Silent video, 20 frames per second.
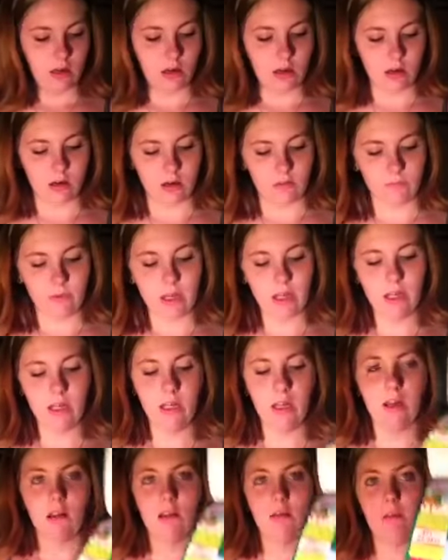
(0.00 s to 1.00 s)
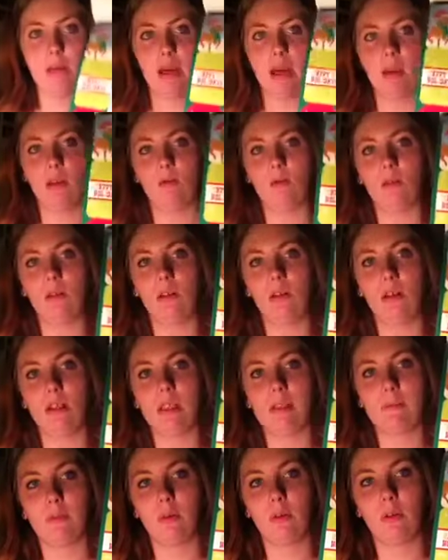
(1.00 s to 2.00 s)
uh, reindeer,
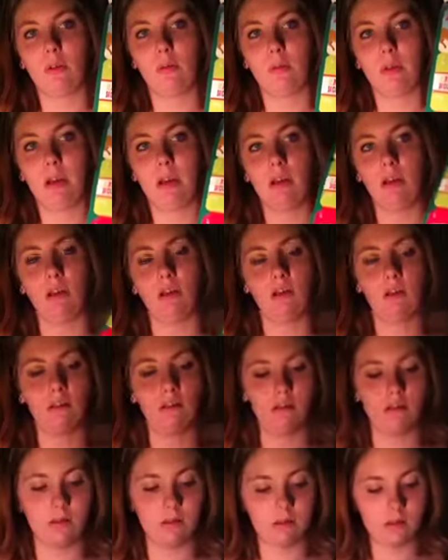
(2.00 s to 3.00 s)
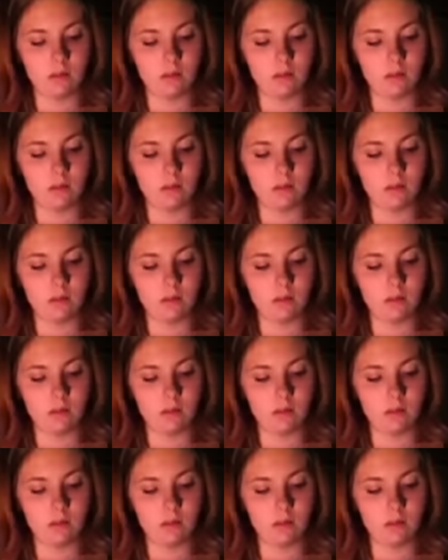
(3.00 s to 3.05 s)
penguins, polar bears.